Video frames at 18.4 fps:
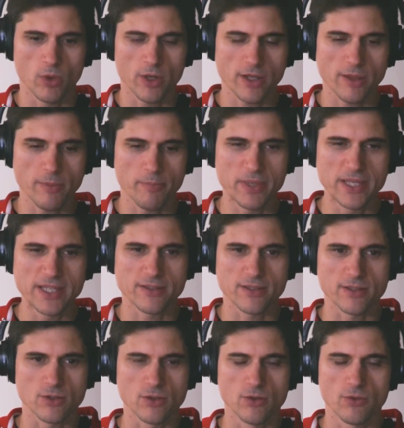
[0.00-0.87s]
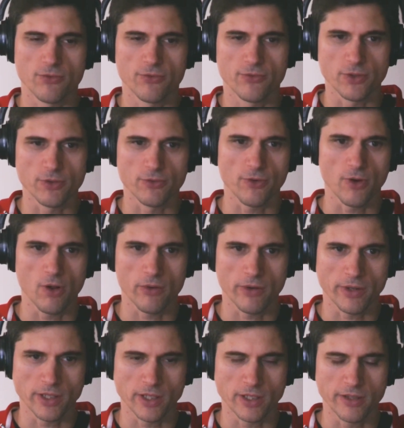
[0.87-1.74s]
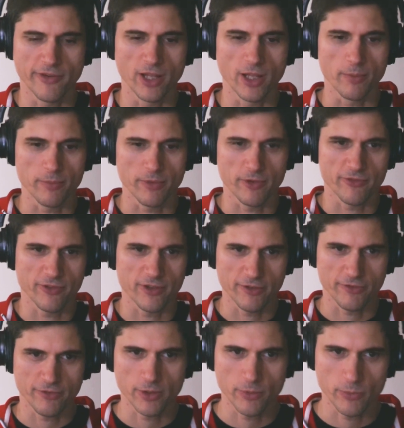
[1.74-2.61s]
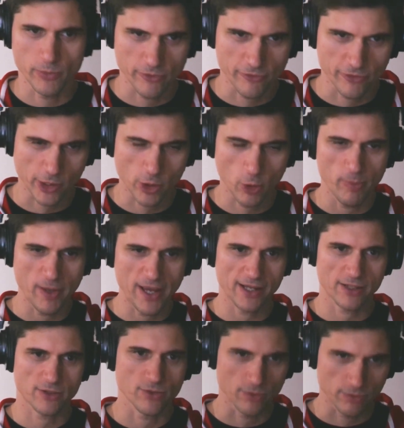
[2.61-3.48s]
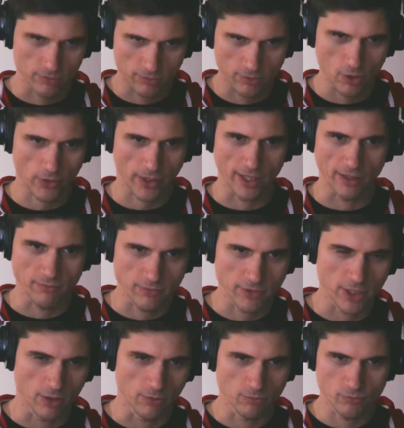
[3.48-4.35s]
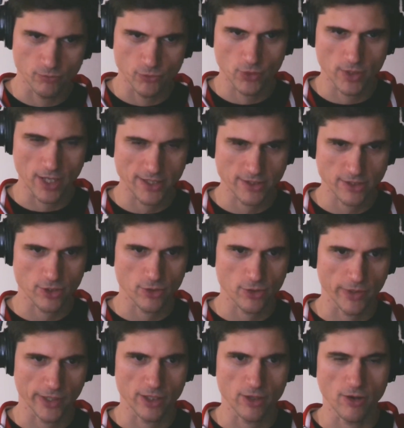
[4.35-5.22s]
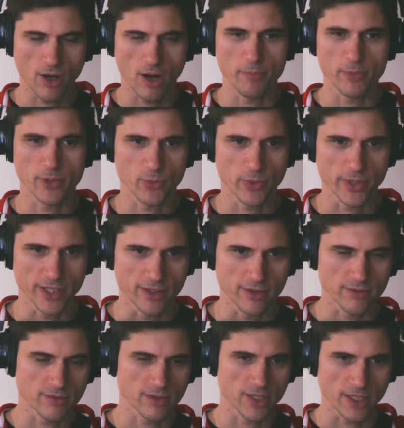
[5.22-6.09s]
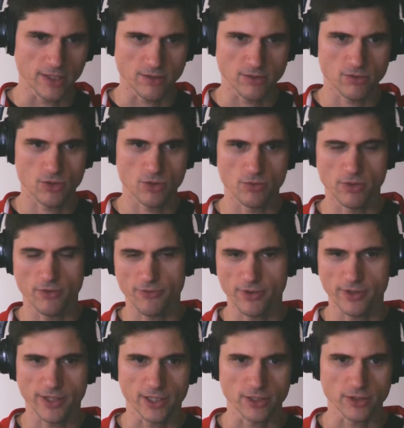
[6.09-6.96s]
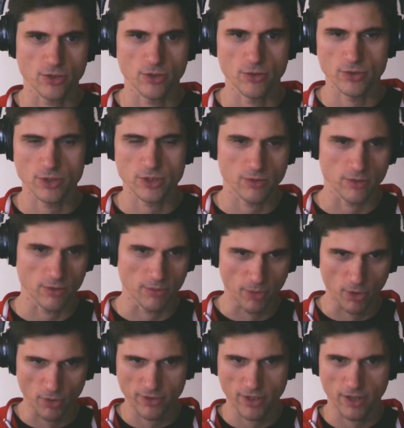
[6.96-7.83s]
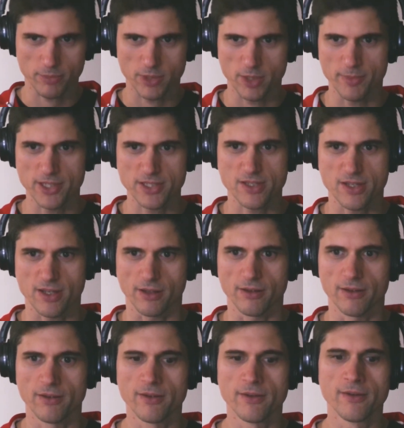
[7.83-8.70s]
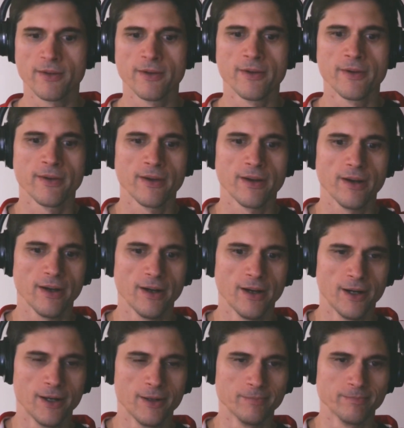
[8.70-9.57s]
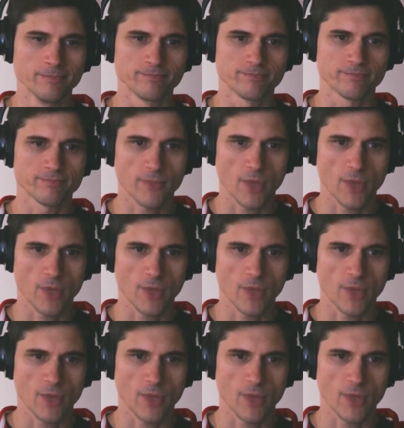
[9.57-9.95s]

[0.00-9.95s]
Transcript: the pieces you've already developed? If you go back to, okay, you guys are doing interop between, say, two different L2s, they're both optimistic, and